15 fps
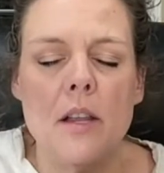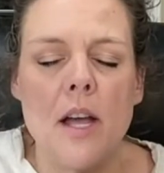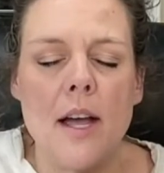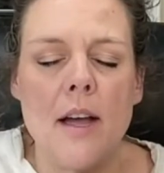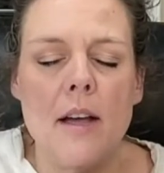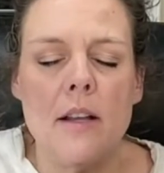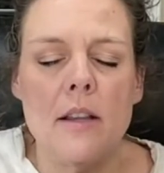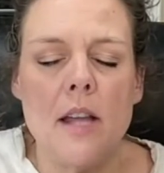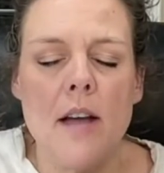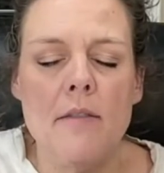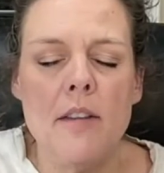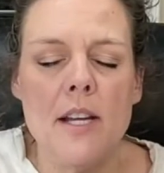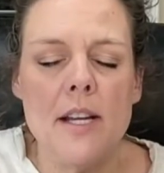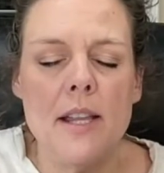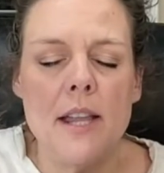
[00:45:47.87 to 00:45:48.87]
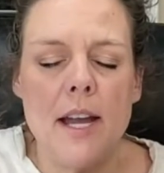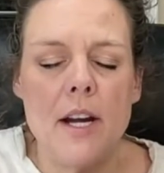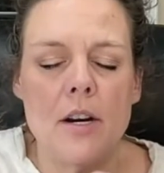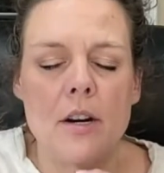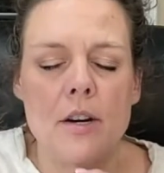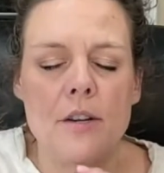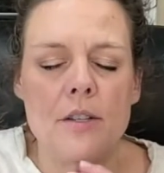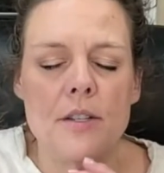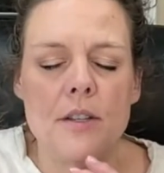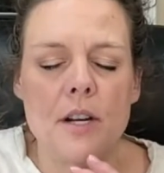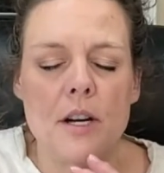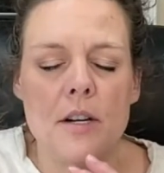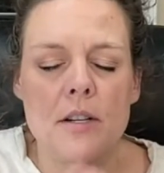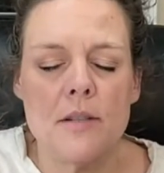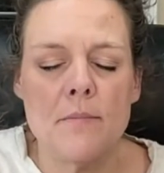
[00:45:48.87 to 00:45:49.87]
Uh, lovely layers.
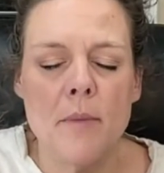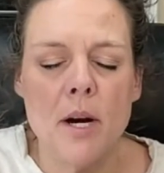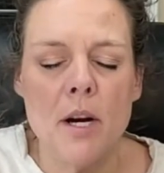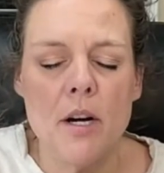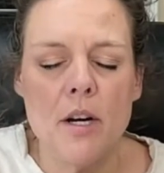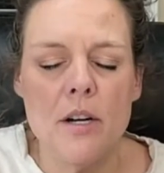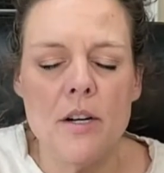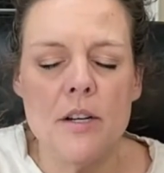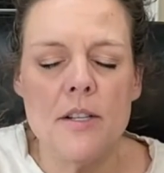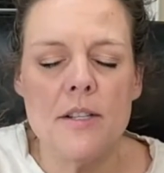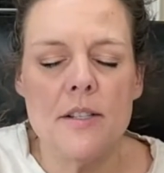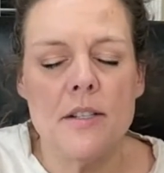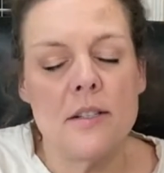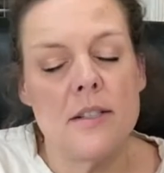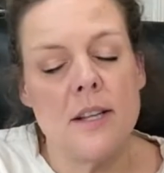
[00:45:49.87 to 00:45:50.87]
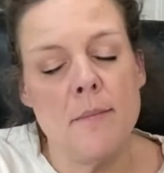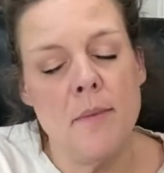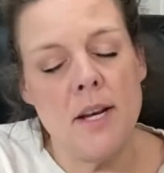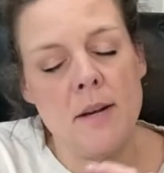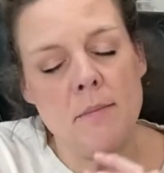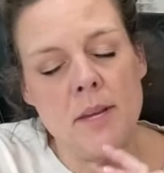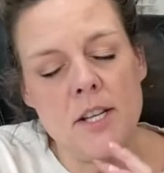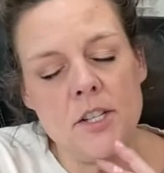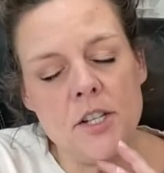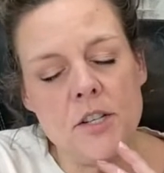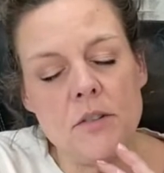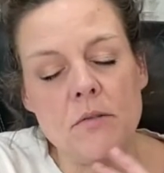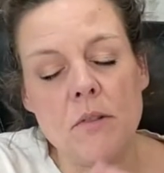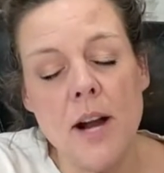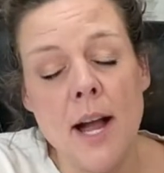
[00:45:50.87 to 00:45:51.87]
There's birds. Somebody
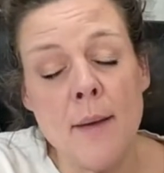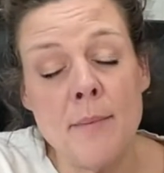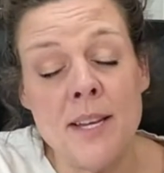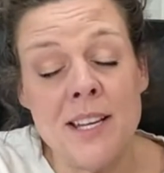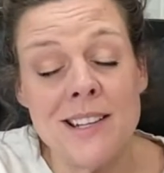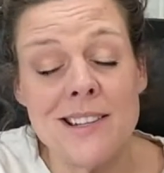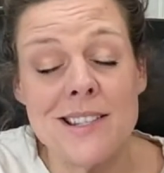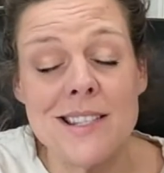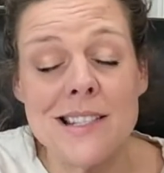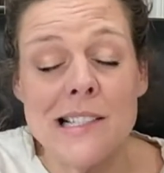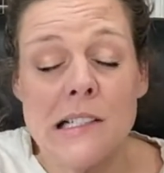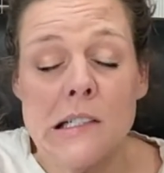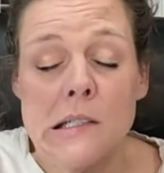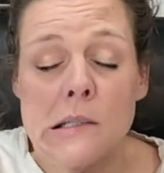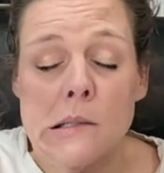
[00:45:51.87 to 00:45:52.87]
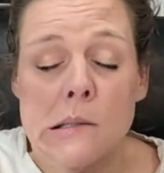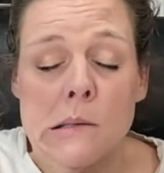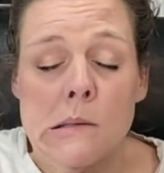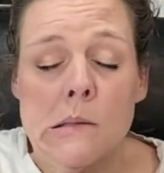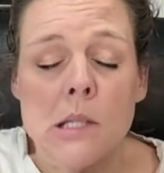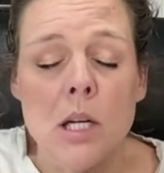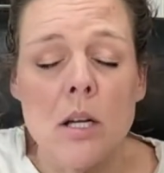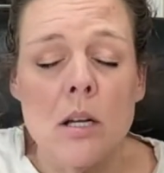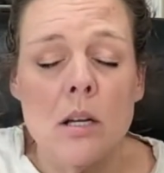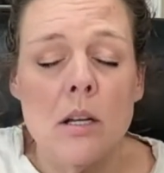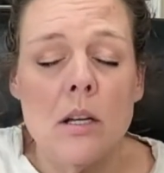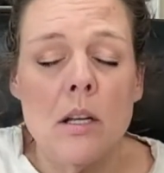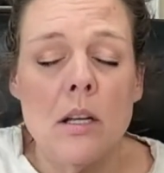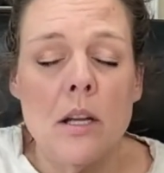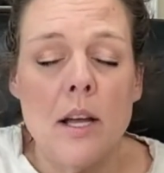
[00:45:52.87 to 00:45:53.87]
mentioned rabbits.
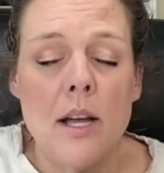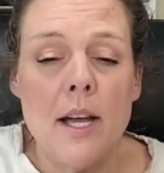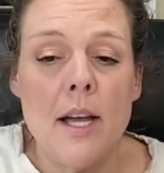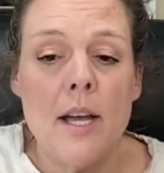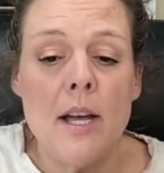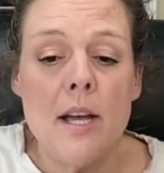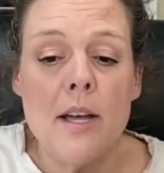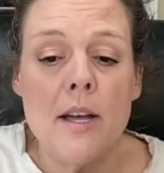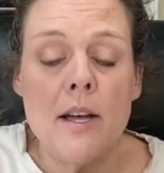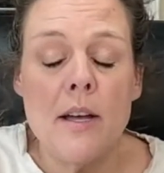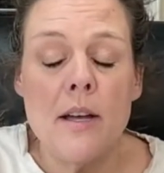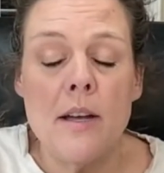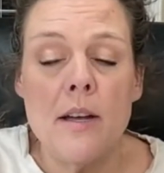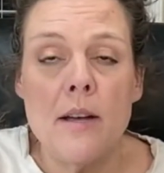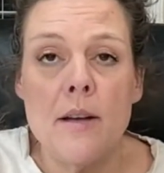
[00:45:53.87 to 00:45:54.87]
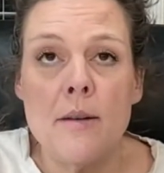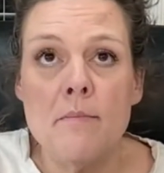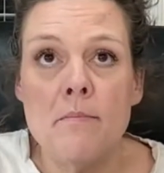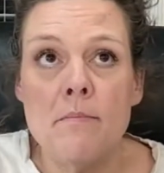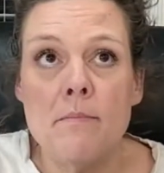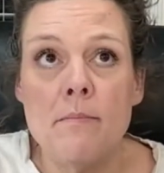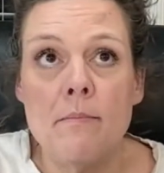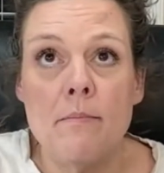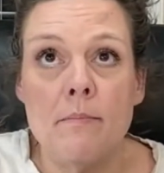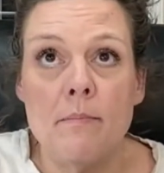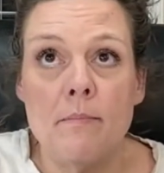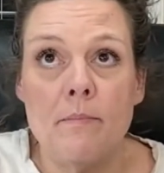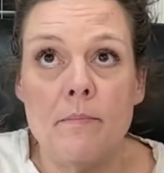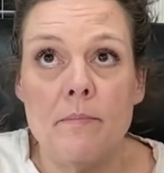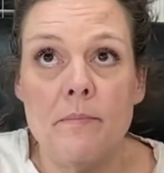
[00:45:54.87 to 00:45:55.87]

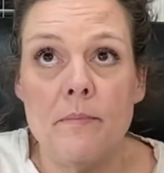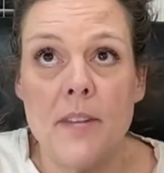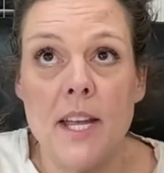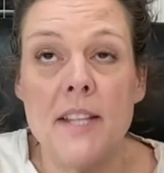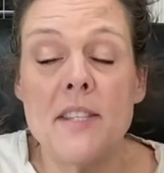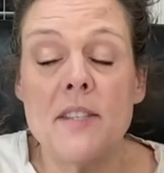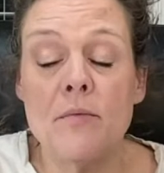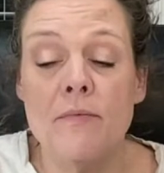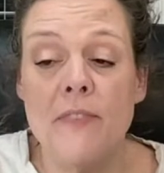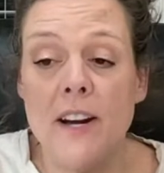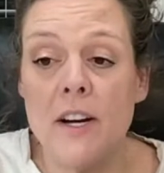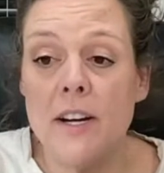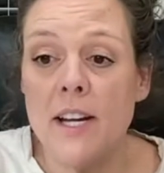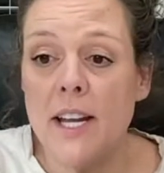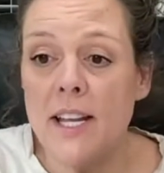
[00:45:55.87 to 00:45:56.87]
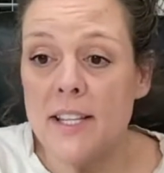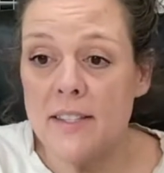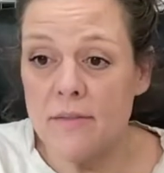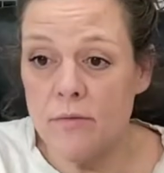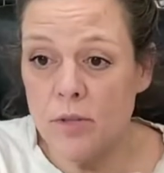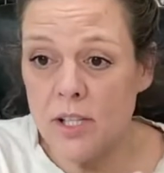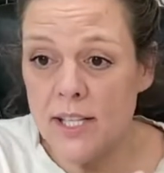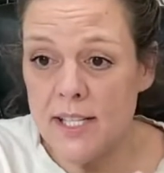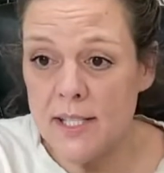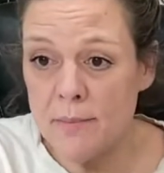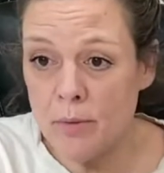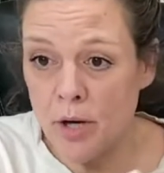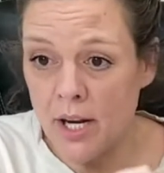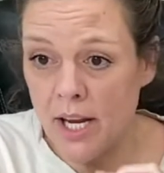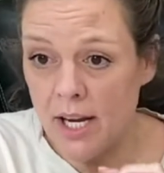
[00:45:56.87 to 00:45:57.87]
Um, it's very, it's really
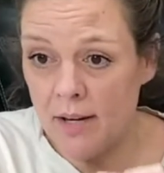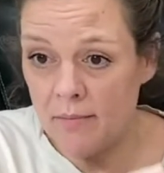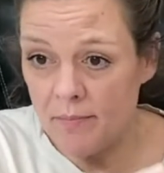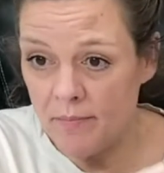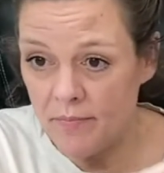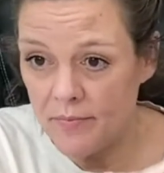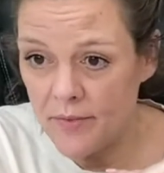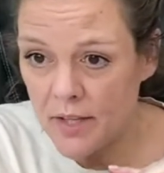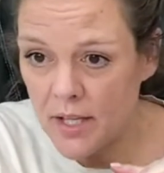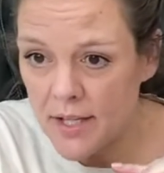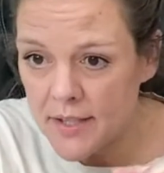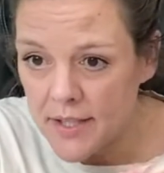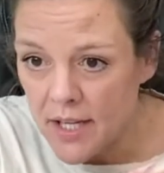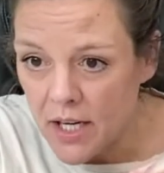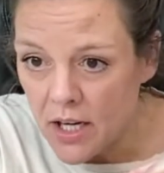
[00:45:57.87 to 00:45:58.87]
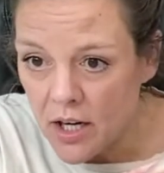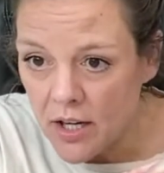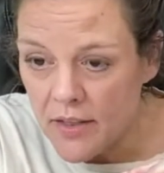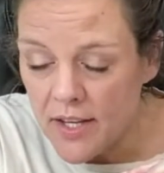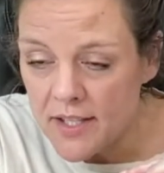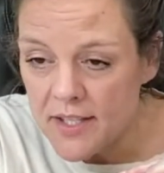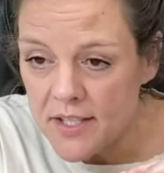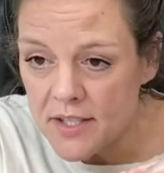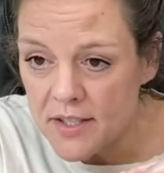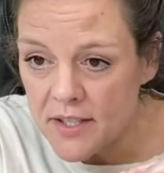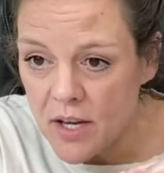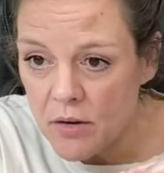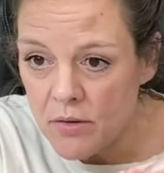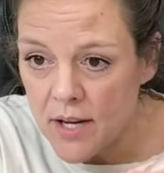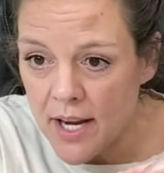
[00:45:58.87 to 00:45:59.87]
springy. Let's see here. This is
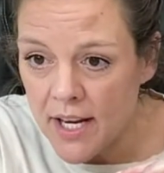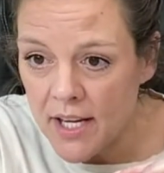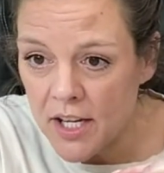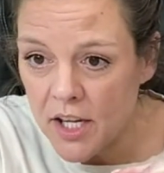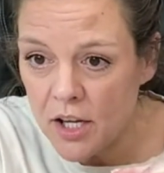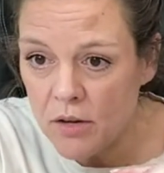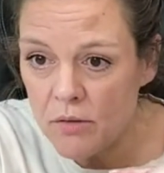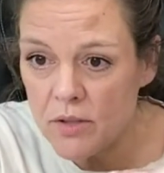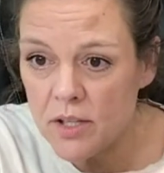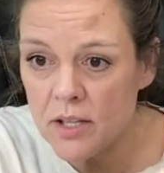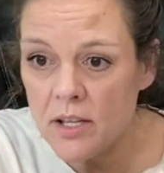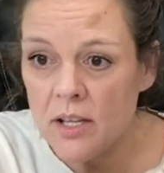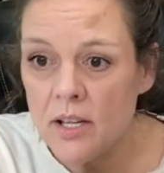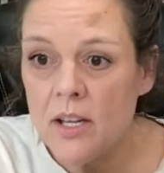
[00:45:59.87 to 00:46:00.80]
so dang cute.